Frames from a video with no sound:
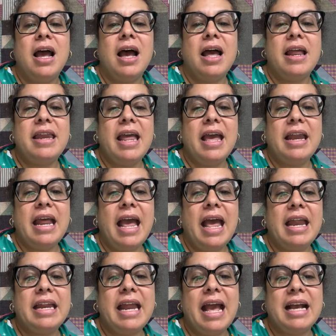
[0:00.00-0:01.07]
Annette
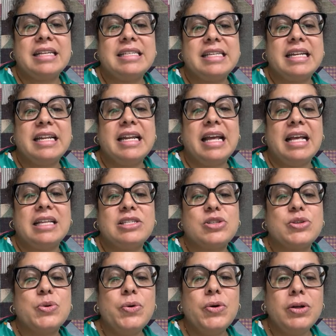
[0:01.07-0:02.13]
had an accident at
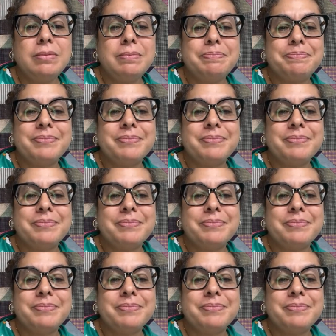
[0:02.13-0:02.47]
school.